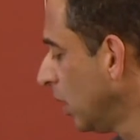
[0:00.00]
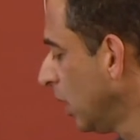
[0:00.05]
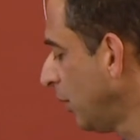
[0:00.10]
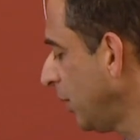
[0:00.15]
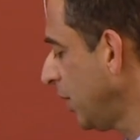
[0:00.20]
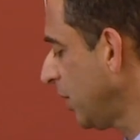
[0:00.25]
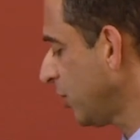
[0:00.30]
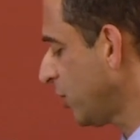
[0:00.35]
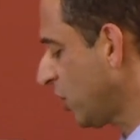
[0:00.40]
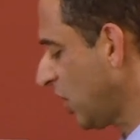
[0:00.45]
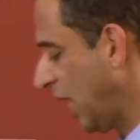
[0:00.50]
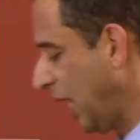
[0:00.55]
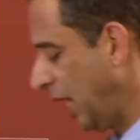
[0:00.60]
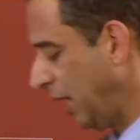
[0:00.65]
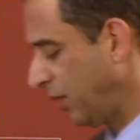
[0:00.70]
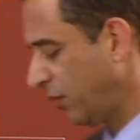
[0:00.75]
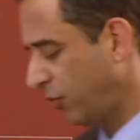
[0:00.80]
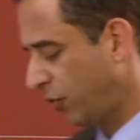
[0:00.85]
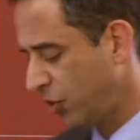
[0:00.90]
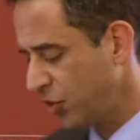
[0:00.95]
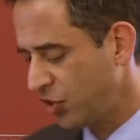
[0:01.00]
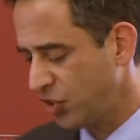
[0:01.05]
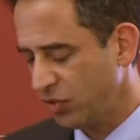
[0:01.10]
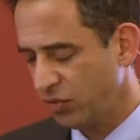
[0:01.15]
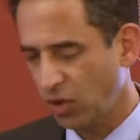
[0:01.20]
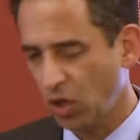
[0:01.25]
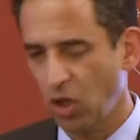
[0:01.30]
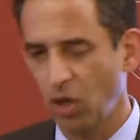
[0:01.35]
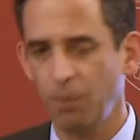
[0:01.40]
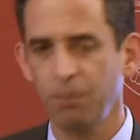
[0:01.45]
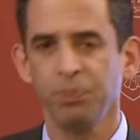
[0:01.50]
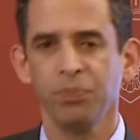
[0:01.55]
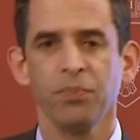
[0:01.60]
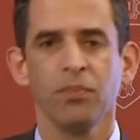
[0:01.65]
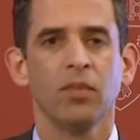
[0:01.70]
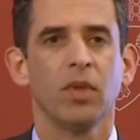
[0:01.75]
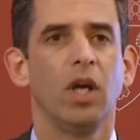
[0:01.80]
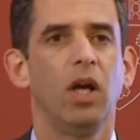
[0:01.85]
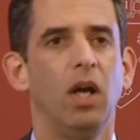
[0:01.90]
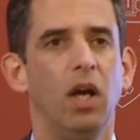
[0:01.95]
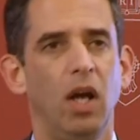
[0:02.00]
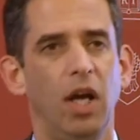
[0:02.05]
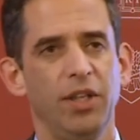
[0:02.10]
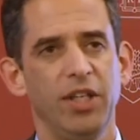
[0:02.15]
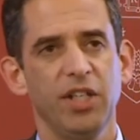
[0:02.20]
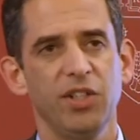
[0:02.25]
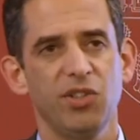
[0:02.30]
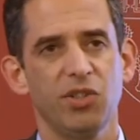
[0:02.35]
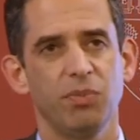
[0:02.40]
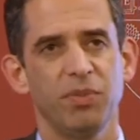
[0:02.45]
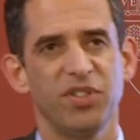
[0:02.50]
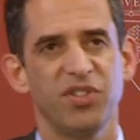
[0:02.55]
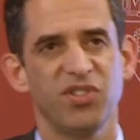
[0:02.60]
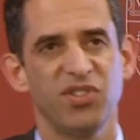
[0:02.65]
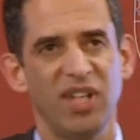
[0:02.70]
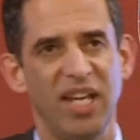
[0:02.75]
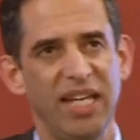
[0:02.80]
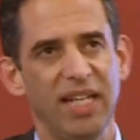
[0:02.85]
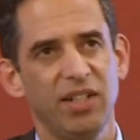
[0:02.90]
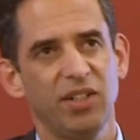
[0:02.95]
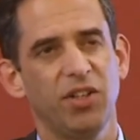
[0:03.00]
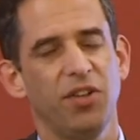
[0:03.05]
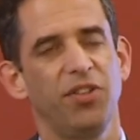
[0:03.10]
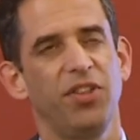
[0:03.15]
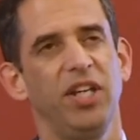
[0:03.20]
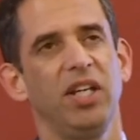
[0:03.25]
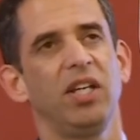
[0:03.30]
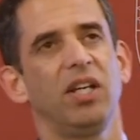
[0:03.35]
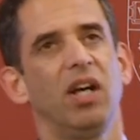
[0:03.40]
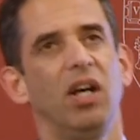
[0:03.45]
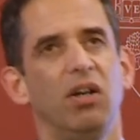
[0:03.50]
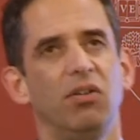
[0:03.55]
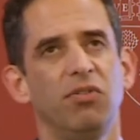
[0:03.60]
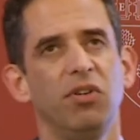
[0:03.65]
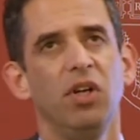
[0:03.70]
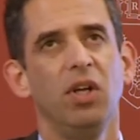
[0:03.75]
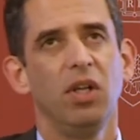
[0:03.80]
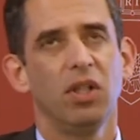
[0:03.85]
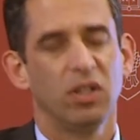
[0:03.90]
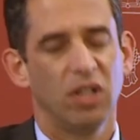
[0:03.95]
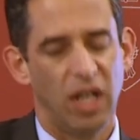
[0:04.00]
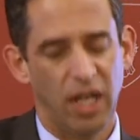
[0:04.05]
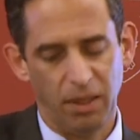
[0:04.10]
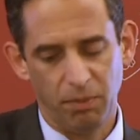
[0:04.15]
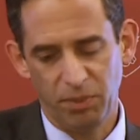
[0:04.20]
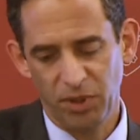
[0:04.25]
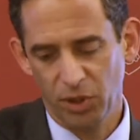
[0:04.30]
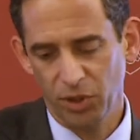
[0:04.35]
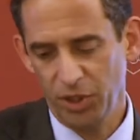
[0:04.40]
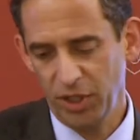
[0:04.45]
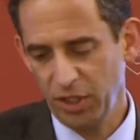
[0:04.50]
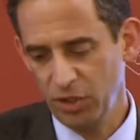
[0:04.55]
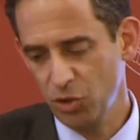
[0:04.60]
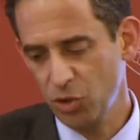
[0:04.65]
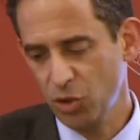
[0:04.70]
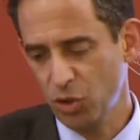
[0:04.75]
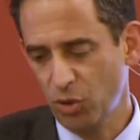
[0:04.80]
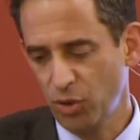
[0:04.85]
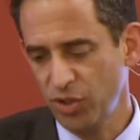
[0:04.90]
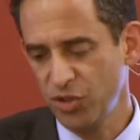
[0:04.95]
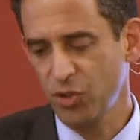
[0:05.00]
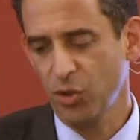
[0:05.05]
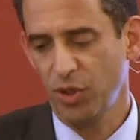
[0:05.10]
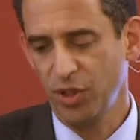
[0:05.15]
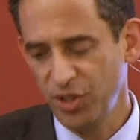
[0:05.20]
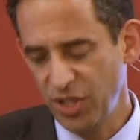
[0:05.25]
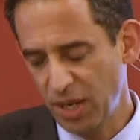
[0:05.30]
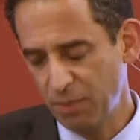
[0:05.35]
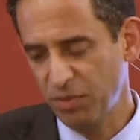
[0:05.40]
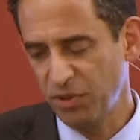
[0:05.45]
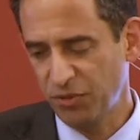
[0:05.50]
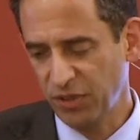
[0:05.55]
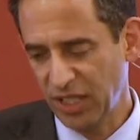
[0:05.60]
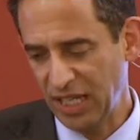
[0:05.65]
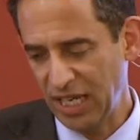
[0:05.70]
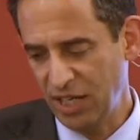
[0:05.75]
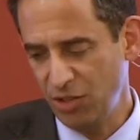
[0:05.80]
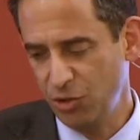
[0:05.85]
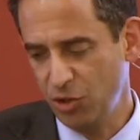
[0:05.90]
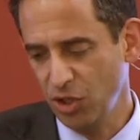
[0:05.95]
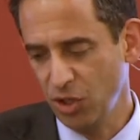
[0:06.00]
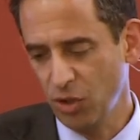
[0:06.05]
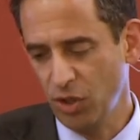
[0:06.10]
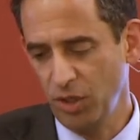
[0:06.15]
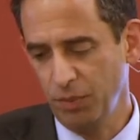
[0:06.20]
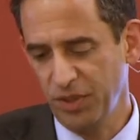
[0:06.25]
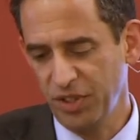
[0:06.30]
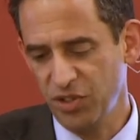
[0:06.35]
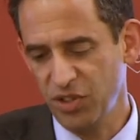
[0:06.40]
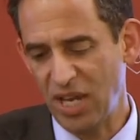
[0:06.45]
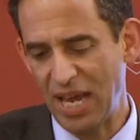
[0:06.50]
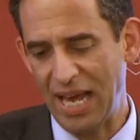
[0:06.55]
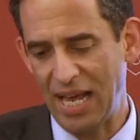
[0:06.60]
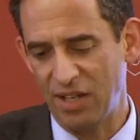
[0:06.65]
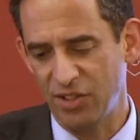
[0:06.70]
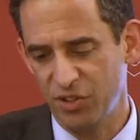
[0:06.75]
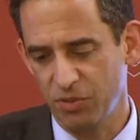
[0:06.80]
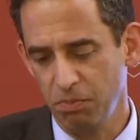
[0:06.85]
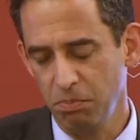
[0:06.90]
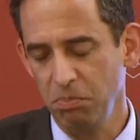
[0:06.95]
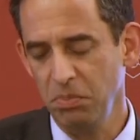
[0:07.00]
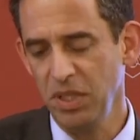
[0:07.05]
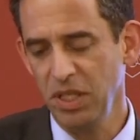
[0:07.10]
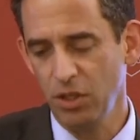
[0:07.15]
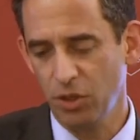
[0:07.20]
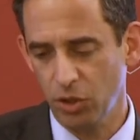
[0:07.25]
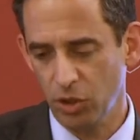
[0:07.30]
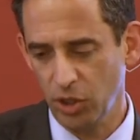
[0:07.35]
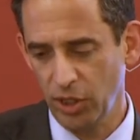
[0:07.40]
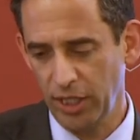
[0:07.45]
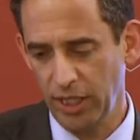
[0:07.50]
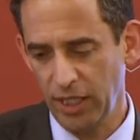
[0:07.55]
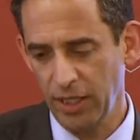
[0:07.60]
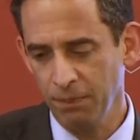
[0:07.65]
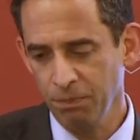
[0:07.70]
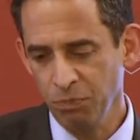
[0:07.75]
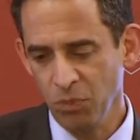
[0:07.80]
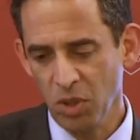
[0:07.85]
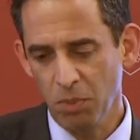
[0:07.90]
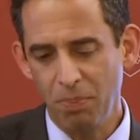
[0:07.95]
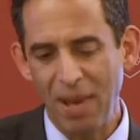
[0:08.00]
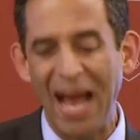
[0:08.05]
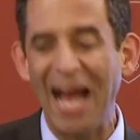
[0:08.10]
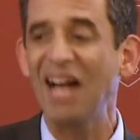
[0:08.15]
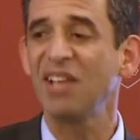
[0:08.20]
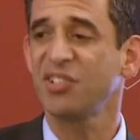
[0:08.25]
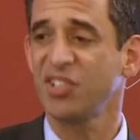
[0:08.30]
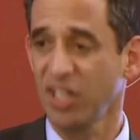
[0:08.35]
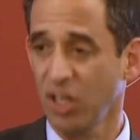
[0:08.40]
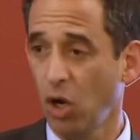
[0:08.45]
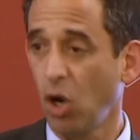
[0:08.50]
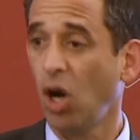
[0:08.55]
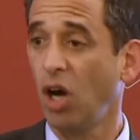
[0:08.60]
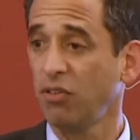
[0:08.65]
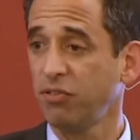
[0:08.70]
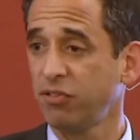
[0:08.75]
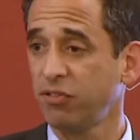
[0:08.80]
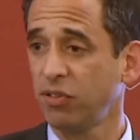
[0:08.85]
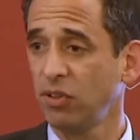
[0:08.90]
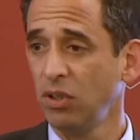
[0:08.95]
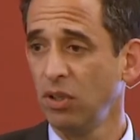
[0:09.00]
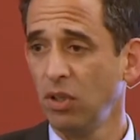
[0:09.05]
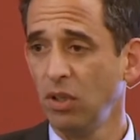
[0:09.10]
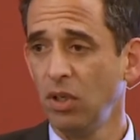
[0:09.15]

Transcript: let me just say, first of all, uh, I think it's a mistake to think of liability insurance or indemnification agreements as merely passing off